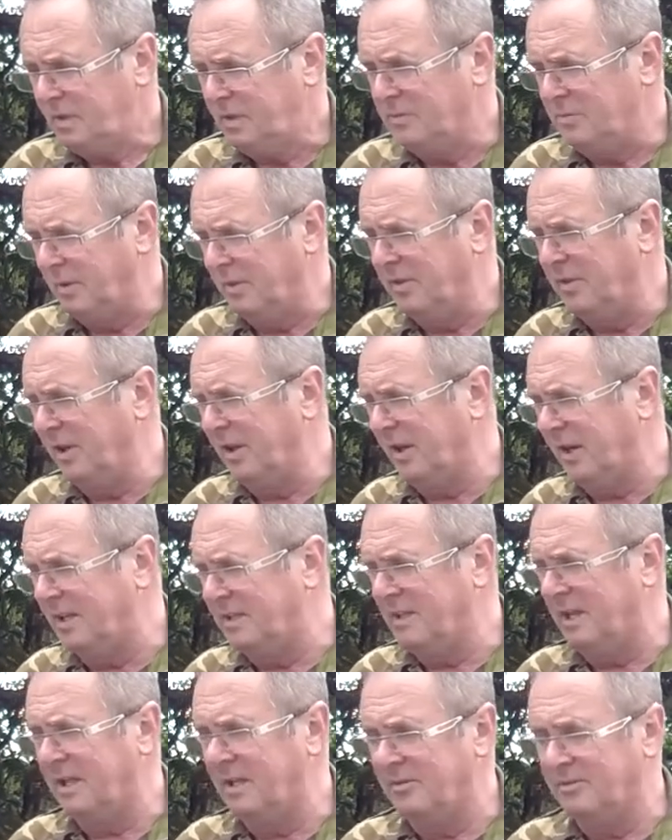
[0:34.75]
there's one thing in
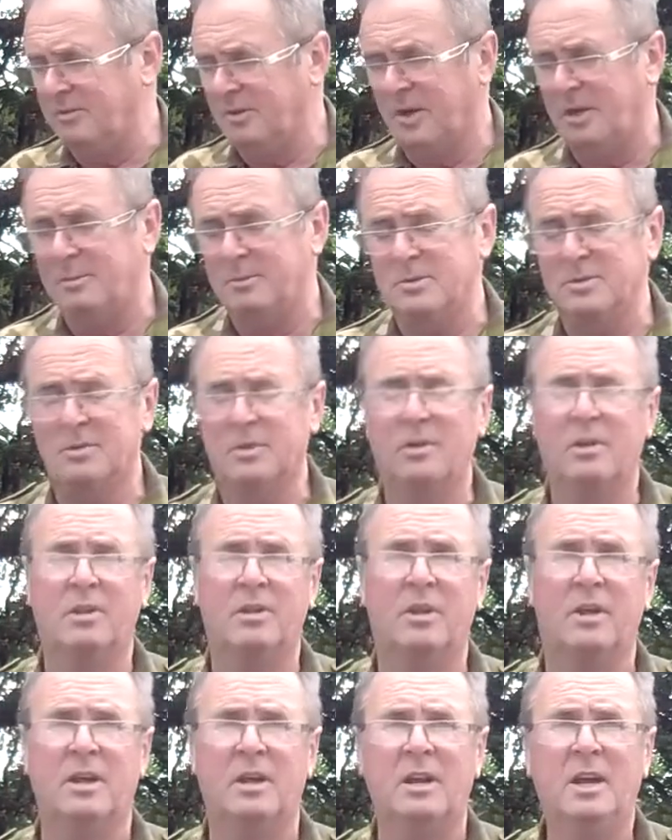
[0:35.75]
identifying, there's
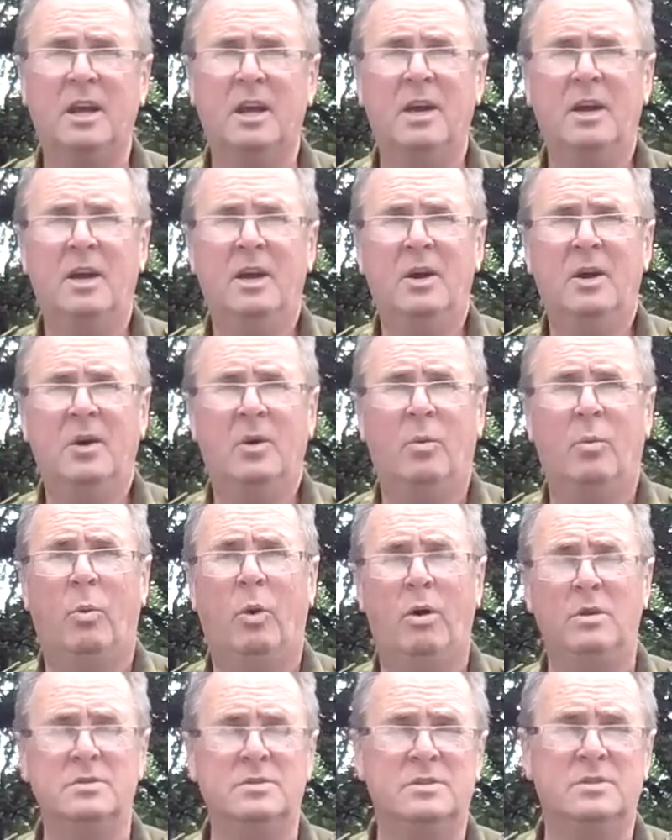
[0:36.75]
another thing in
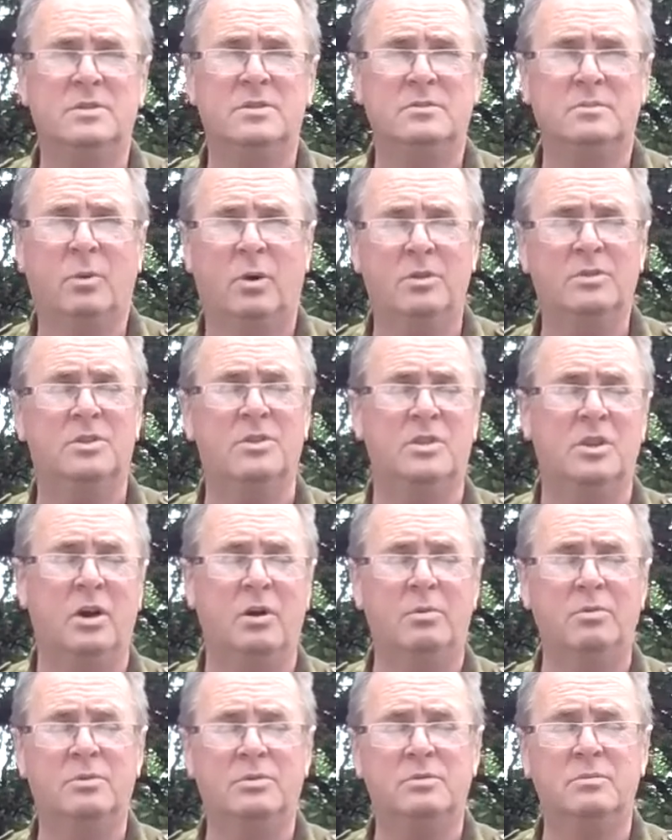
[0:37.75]
what to
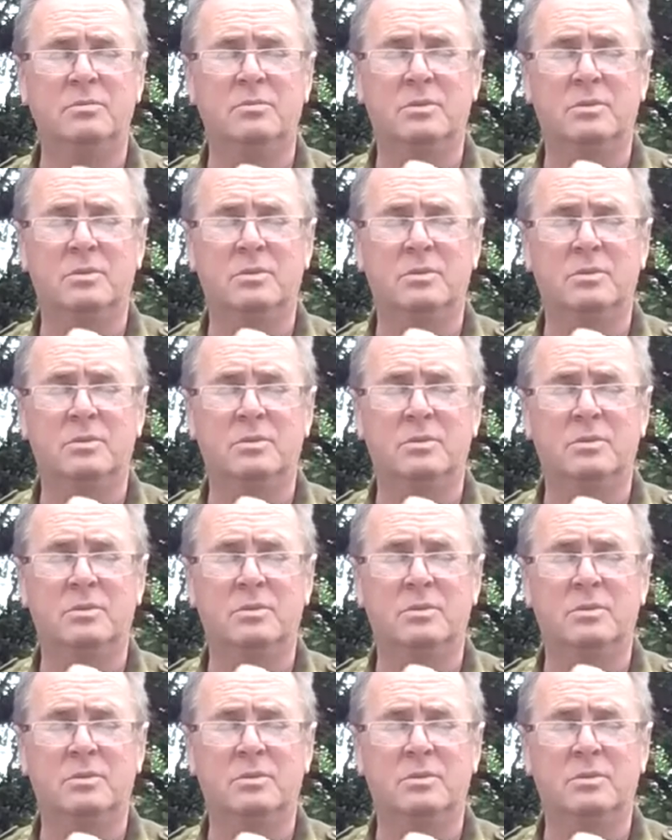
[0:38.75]
know